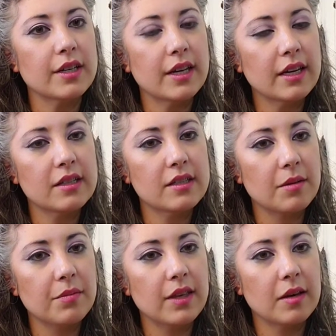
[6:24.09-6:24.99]
getting
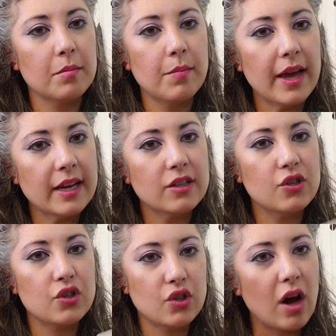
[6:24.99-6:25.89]
something made
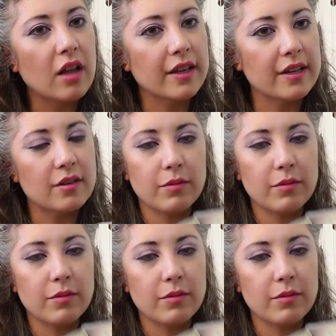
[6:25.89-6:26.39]
solid.